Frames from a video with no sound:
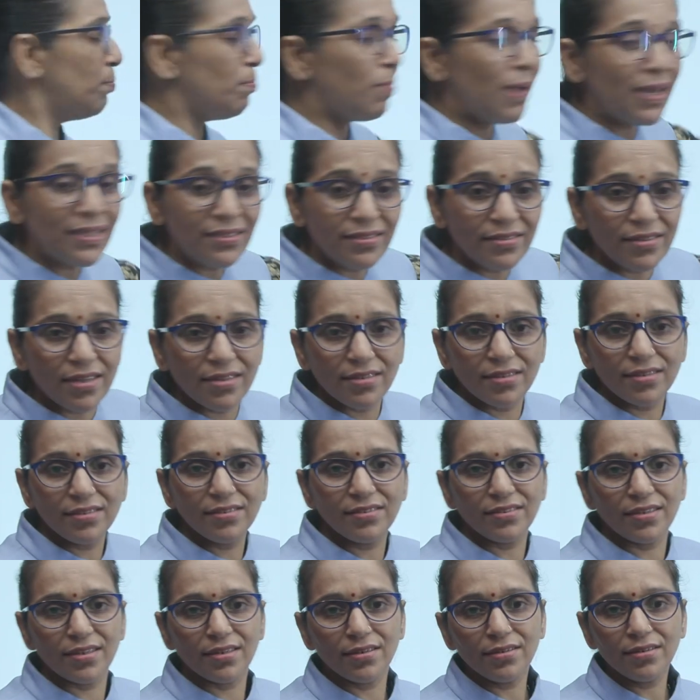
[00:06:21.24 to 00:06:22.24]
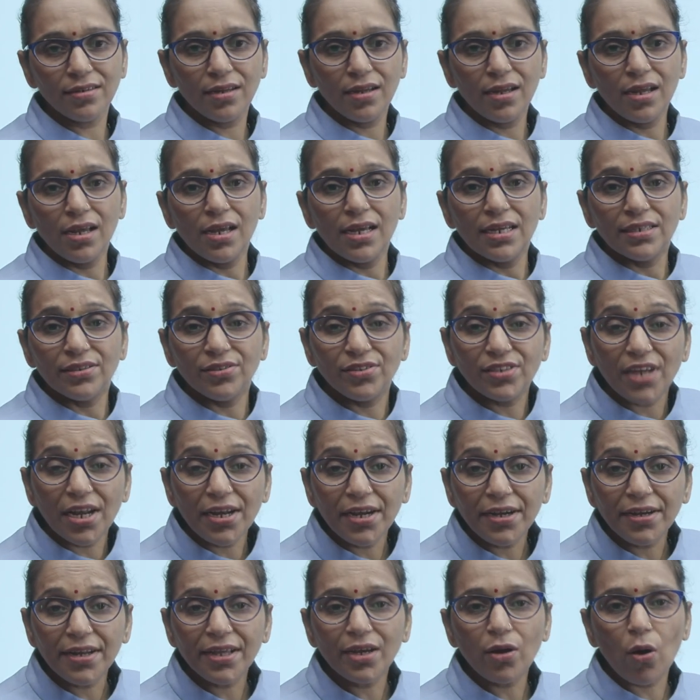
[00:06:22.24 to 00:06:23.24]
pest resistant,
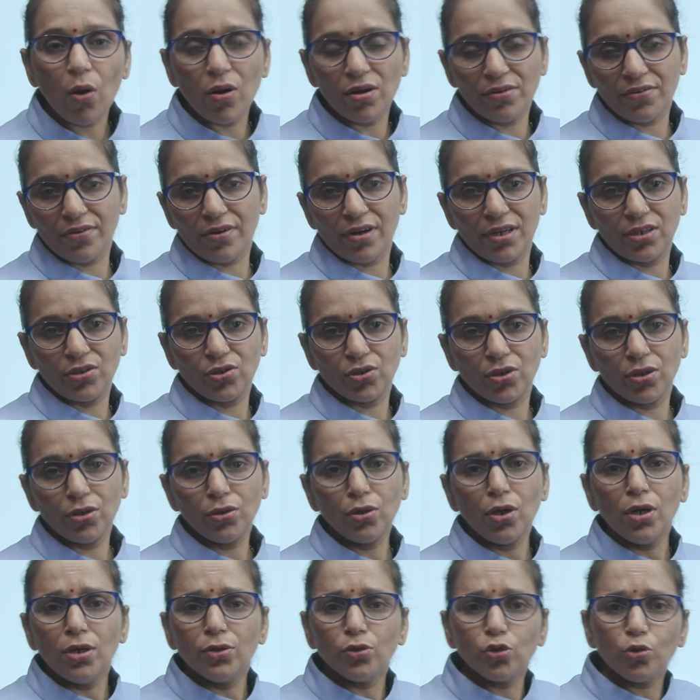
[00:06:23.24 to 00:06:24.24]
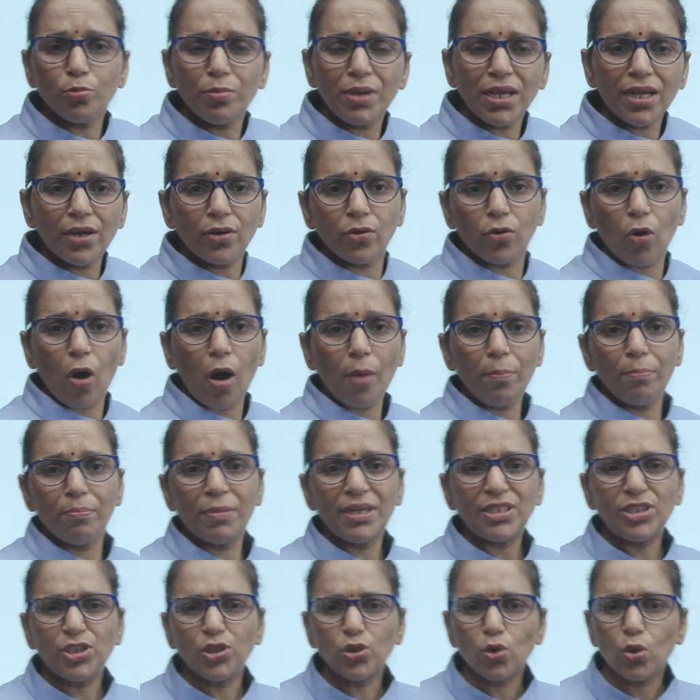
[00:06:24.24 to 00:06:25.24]
genetic alteration to make crop
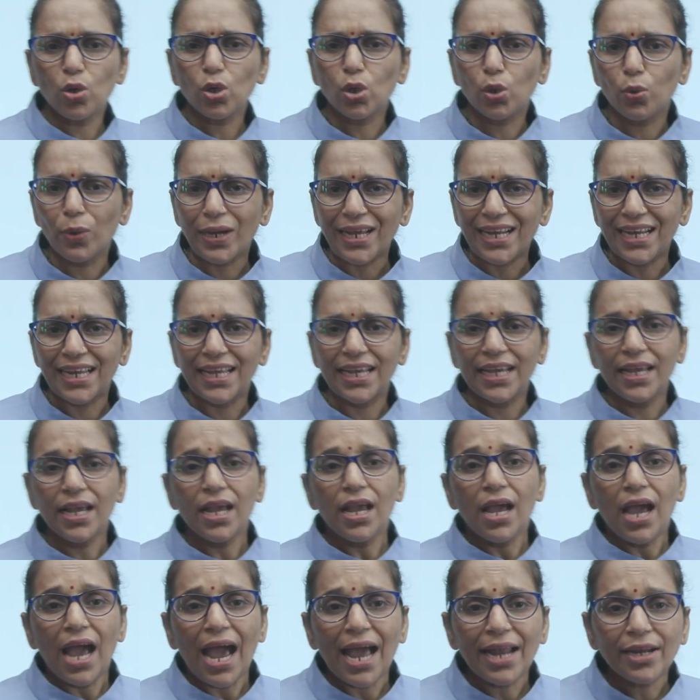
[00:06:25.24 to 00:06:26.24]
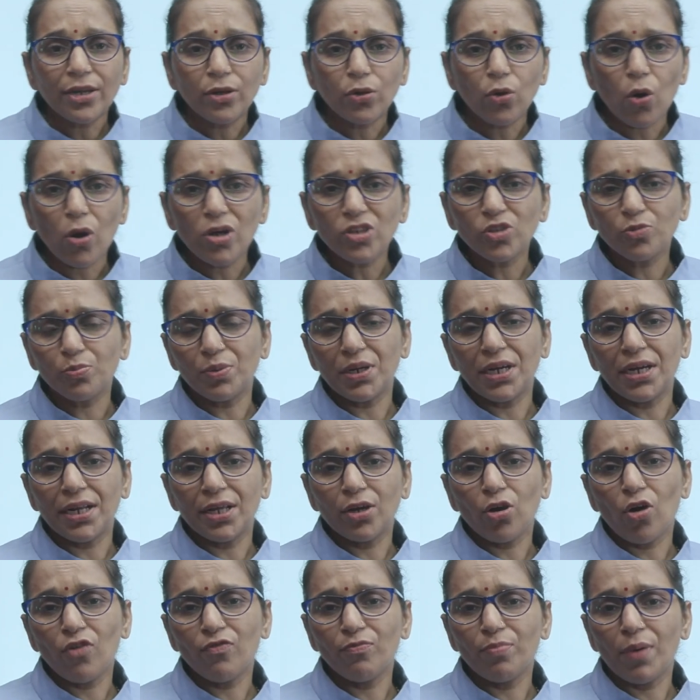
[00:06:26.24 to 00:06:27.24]
mature quickly, and
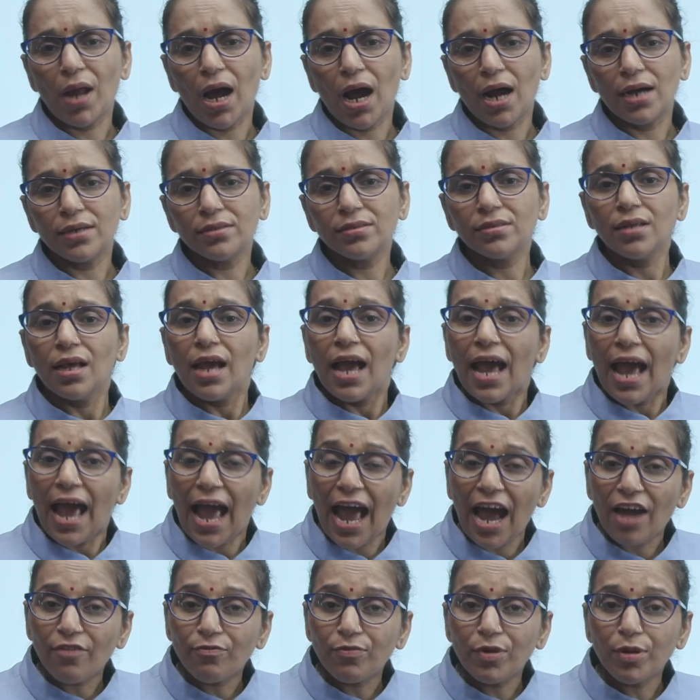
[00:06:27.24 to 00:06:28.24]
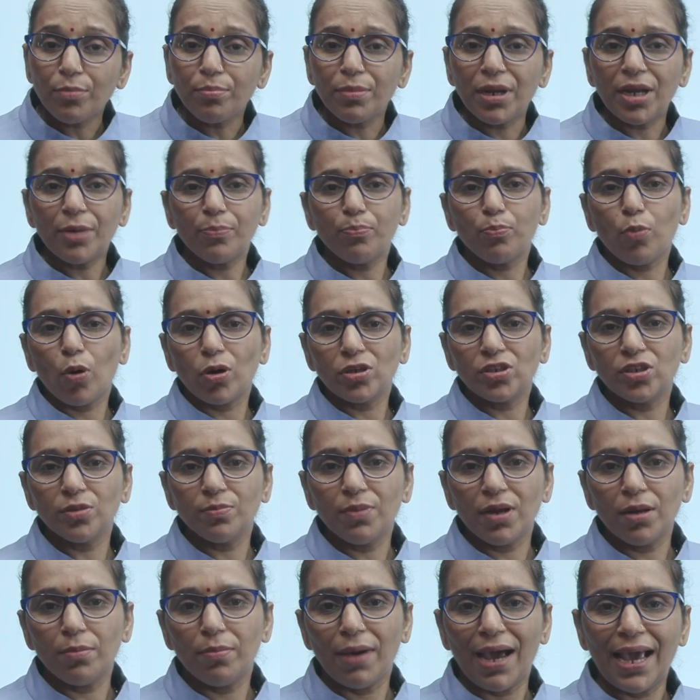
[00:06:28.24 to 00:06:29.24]
crossbreeding of plants have been made
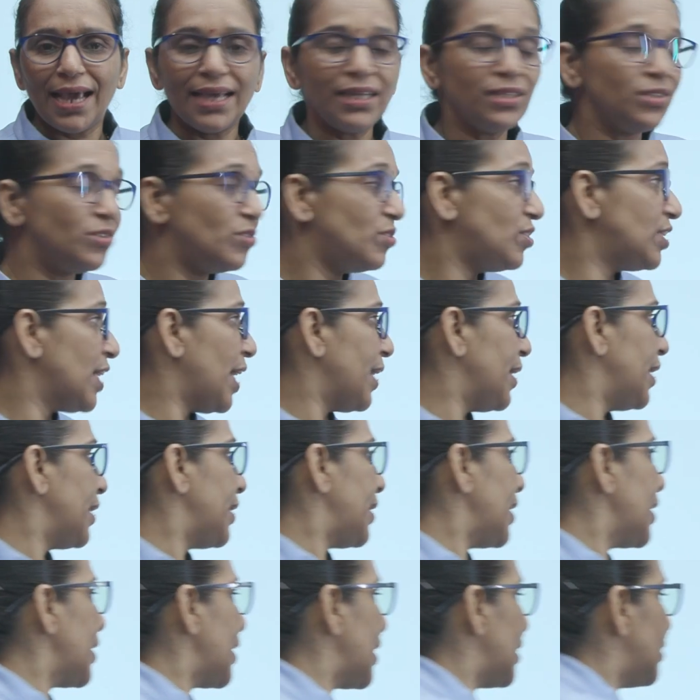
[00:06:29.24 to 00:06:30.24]
possible by genetic